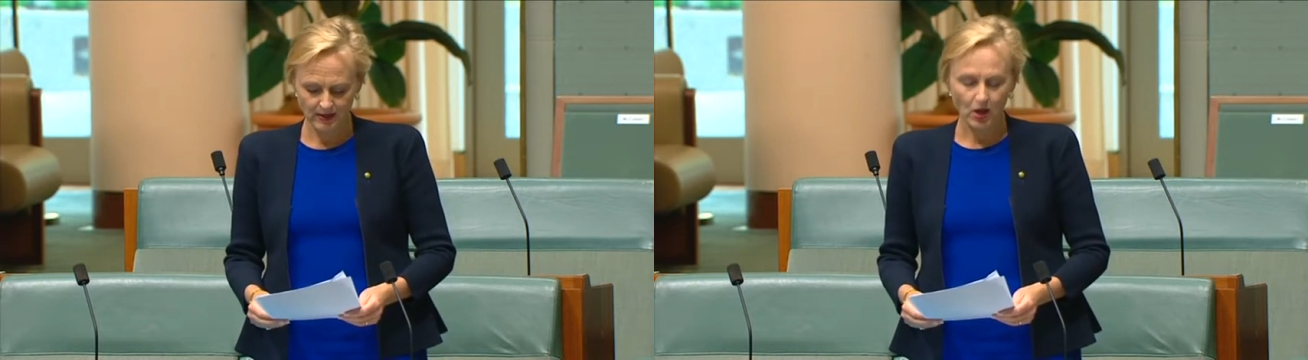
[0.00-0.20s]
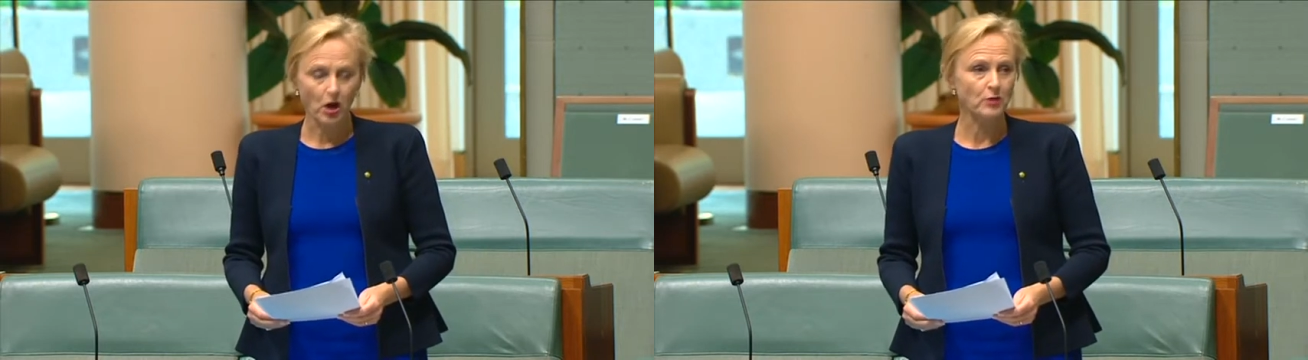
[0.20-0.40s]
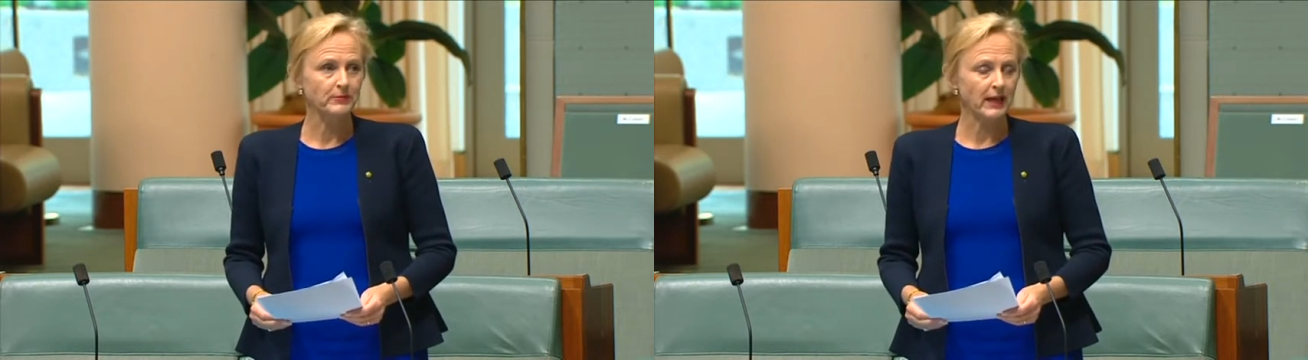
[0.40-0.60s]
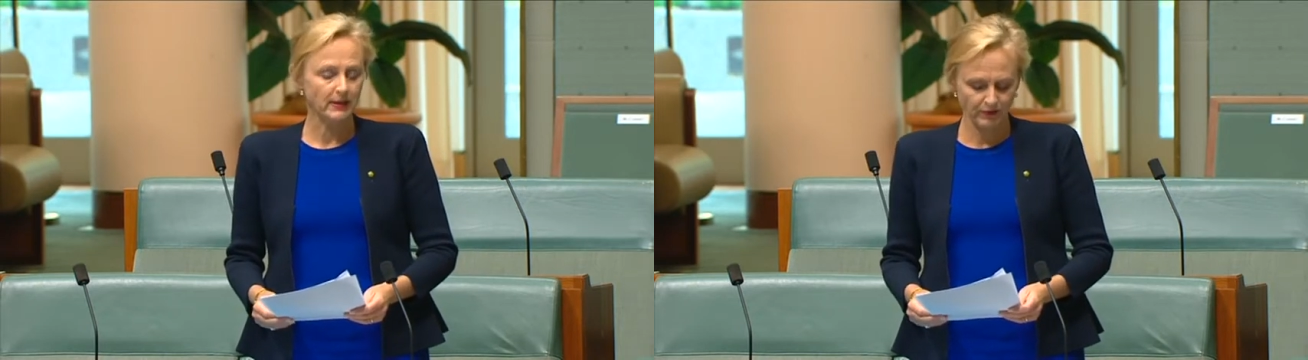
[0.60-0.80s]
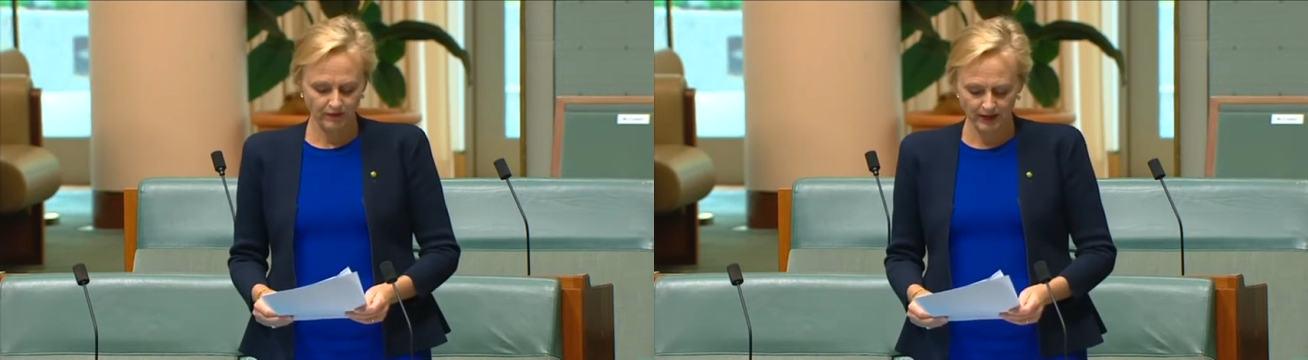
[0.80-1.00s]
Home care
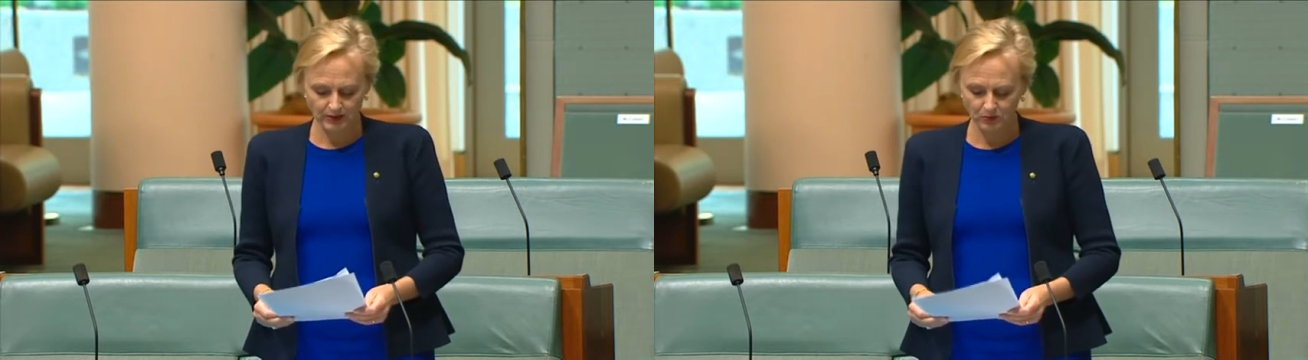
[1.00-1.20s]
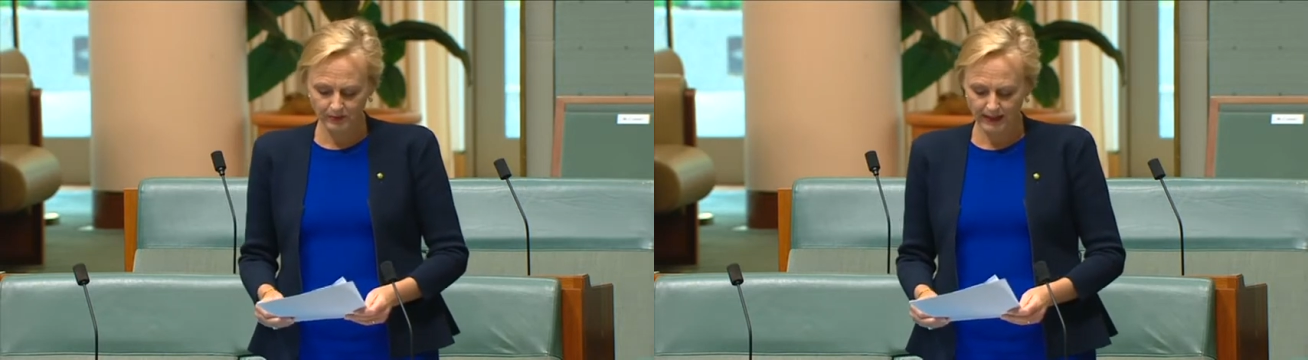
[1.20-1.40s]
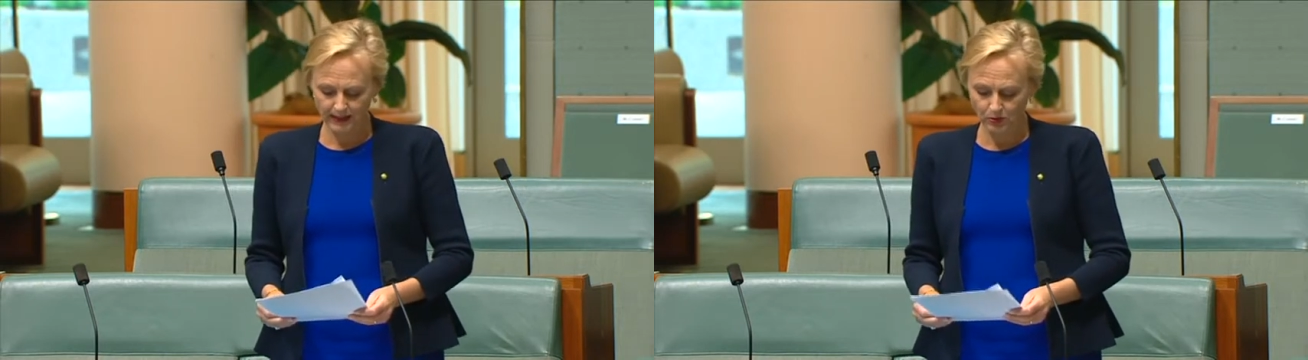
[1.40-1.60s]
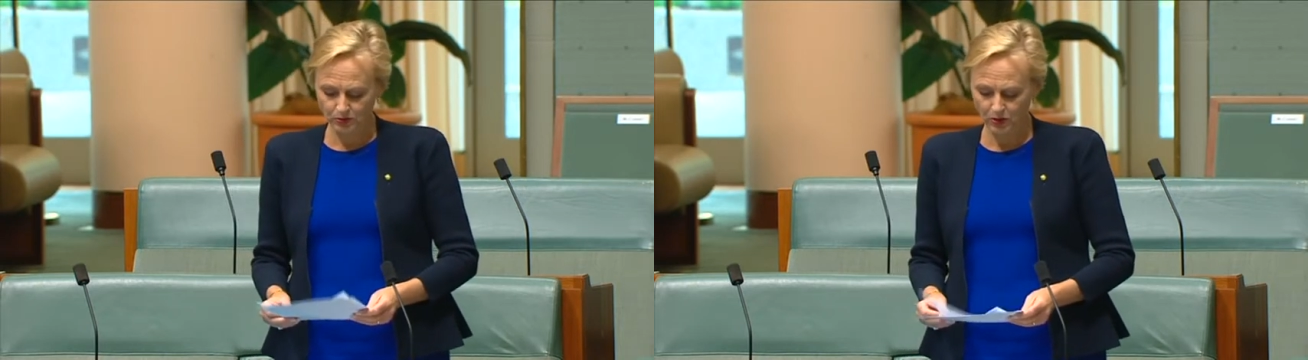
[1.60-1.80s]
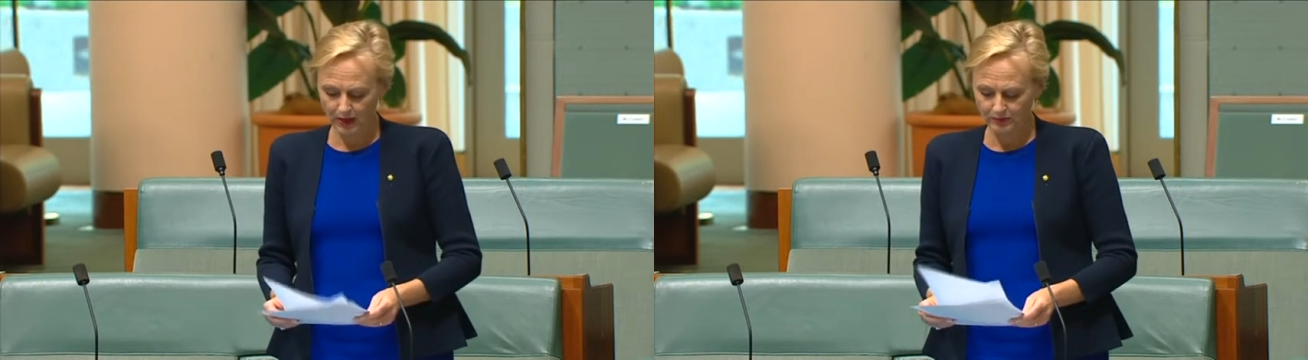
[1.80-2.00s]
providers will be
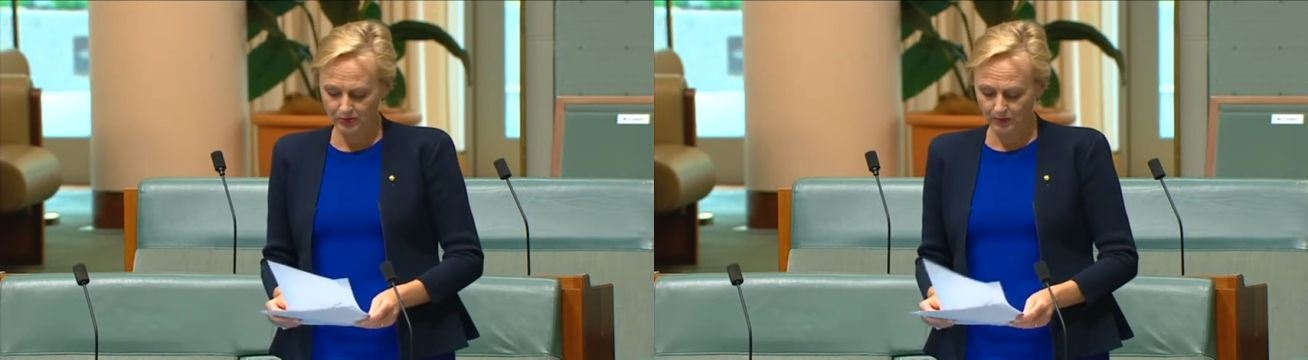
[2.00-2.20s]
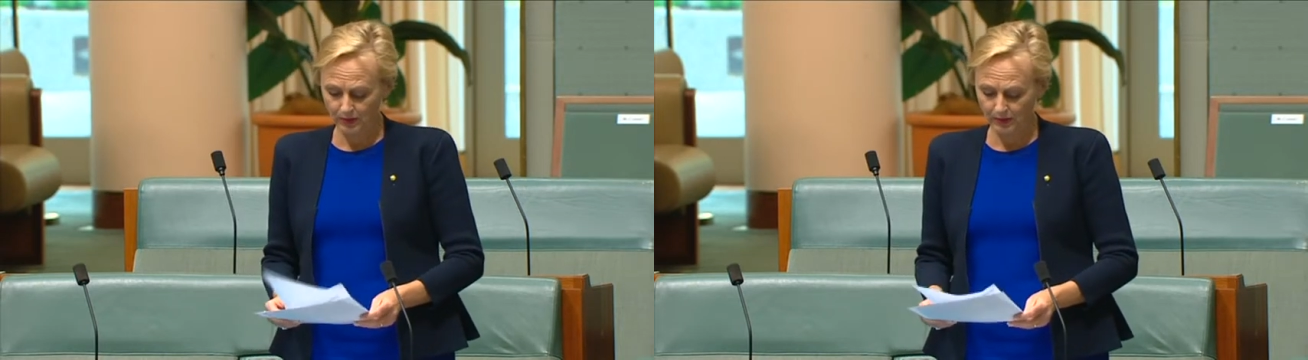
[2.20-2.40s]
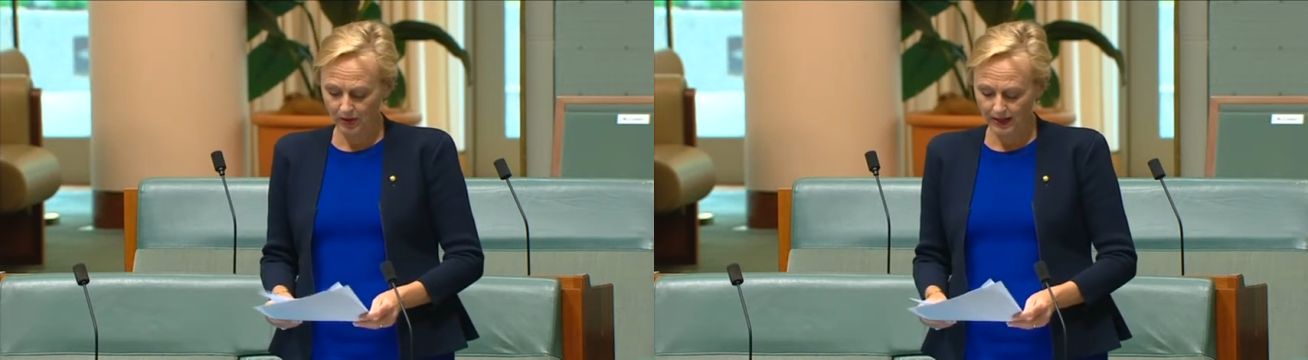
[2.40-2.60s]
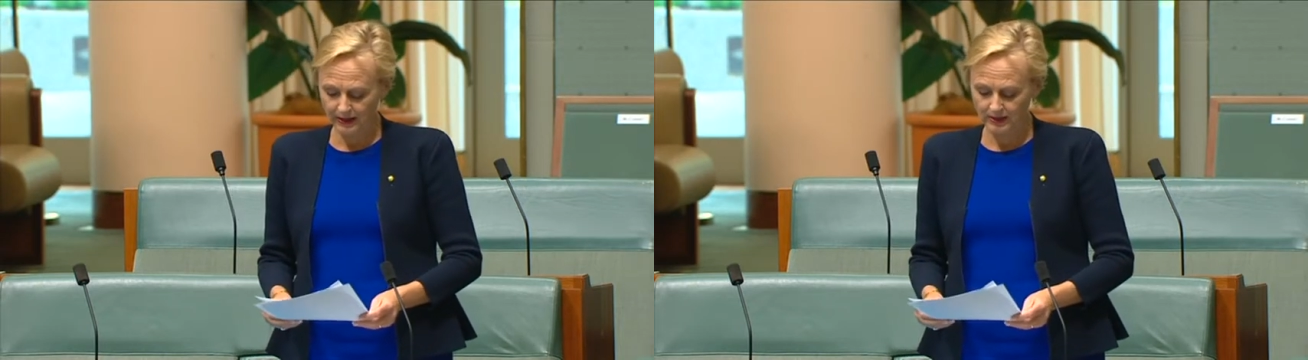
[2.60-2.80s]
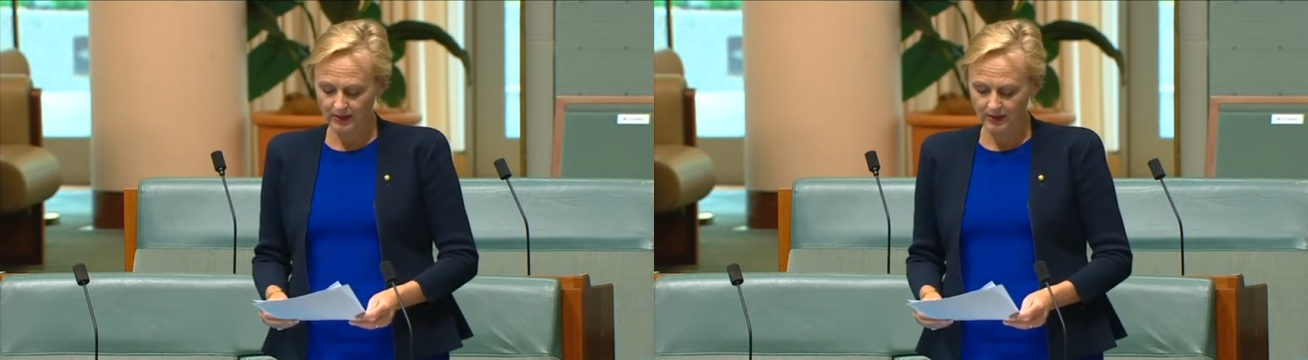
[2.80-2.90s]
also able to apply